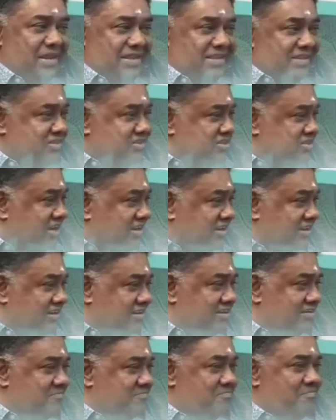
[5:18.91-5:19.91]
Better than
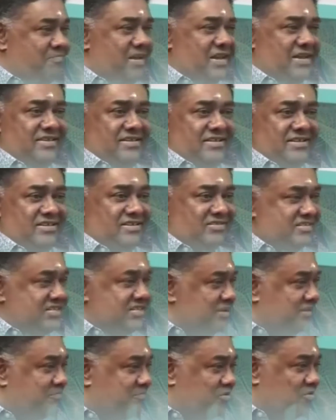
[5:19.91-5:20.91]
China, better than
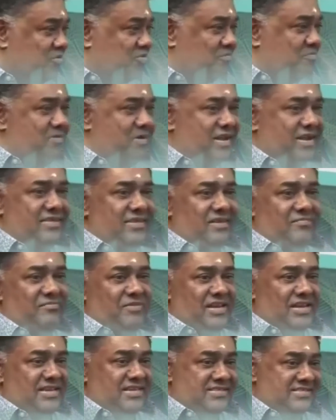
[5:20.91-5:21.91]
Singapore, better
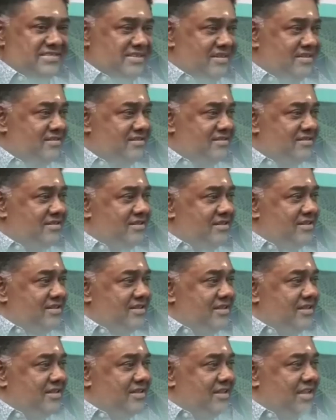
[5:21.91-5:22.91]
than Malaysia.
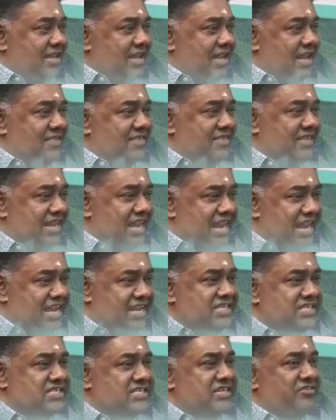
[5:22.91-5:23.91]
And the
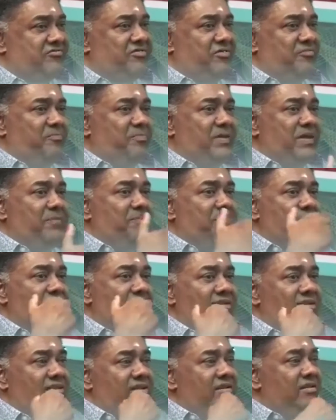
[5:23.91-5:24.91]
energy of the
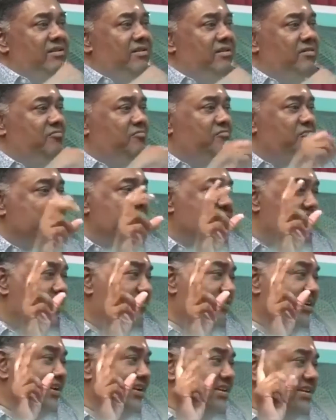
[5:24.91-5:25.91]
people was
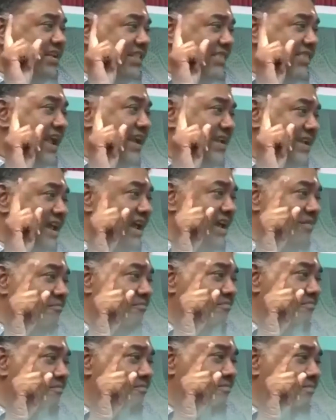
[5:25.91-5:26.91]
evident at that
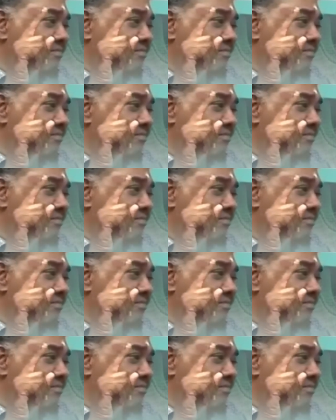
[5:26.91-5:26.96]
time.